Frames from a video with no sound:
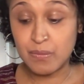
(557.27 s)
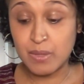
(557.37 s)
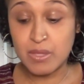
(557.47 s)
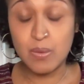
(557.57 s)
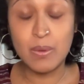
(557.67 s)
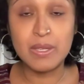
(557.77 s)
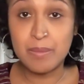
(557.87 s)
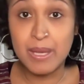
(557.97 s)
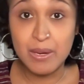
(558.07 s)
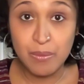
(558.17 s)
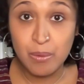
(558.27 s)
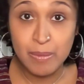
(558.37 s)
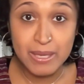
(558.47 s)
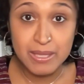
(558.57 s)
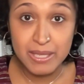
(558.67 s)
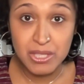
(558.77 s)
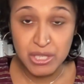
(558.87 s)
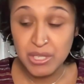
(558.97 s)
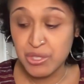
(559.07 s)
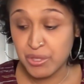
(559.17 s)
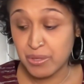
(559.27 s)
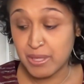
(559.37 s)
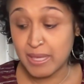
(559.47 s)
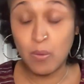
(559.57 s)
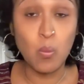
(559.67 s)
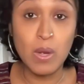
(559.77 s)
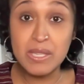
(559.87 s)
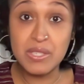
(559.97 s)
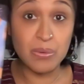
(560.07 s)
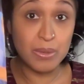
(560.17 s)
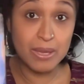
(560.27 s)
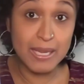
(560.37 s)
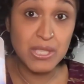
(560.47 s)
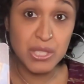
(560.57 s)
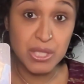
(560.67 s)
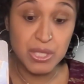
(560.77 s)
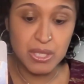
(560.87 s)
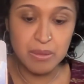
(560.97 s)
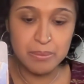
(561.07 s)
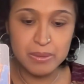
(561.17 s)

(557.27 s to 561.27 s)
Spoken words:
is going to make a romantic gesture and that wants a relationship.